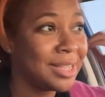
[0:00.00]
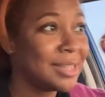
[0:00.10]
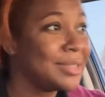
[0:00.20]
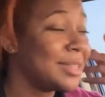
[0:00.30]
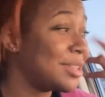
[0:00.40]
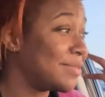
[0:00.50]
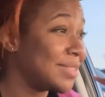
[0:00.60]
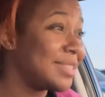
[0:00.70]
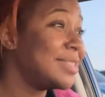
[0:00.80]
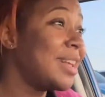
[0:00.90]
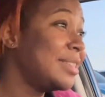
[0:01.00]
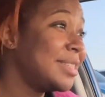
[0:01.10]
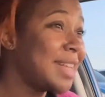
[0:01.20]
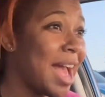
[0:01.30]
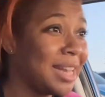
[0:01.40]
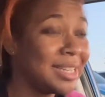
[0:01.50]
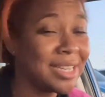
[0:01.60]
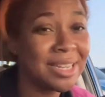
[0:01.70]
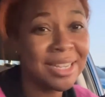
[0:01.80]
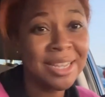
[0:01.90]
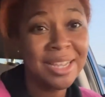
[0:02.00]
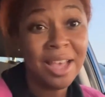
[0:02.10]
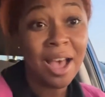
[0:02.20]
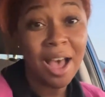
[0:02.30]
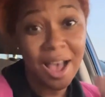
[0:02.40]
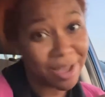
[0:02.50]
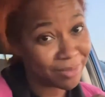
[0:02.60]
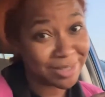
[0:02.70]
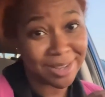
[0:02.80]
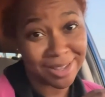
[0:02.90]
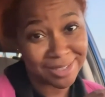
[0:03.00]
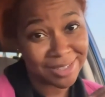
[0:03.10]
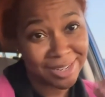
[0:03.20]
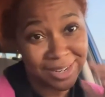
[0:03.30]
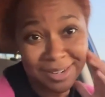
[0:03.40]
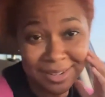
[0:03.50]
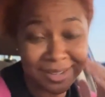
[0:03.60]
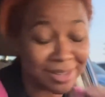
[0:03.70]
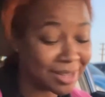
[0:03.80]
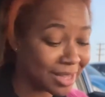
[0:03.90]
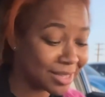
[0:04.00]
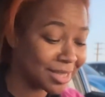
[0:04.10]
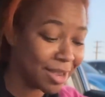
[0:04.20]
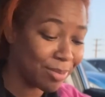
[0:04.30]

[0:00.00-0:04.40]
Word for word: Here's a lovely sunset. I'm exhausted. It's like